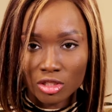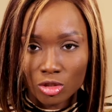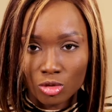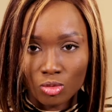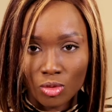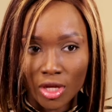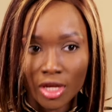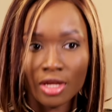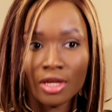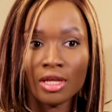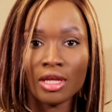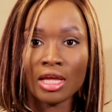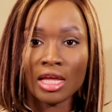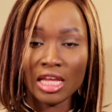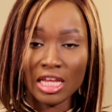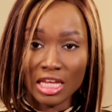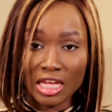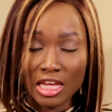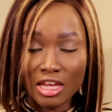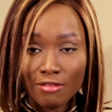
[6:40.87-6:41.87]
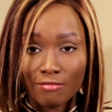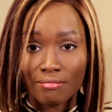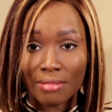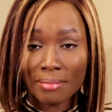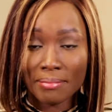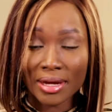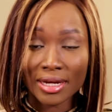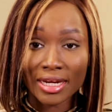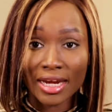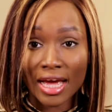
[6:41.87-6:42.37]
this way. If my
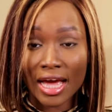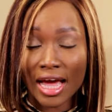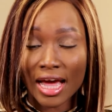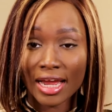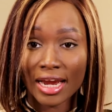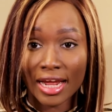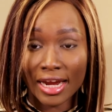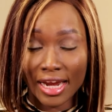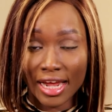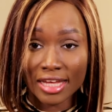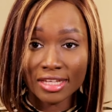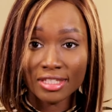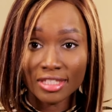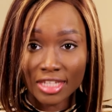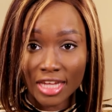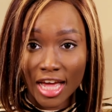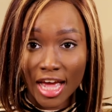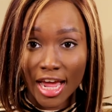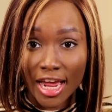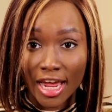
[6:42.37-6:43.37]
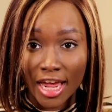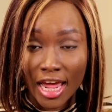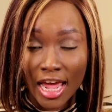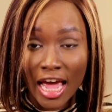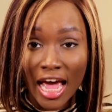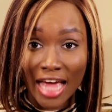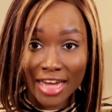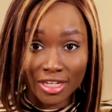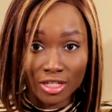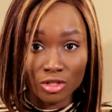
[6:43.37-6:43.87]
partner had an STI
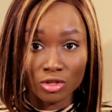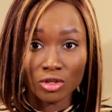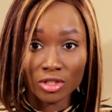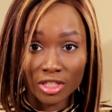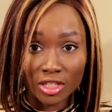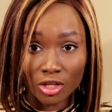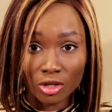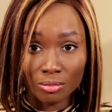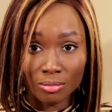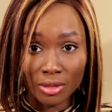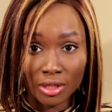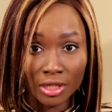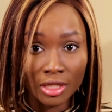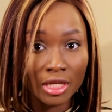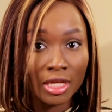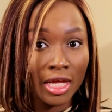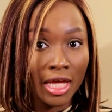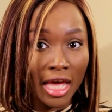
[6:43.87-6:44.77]
and did not tell me,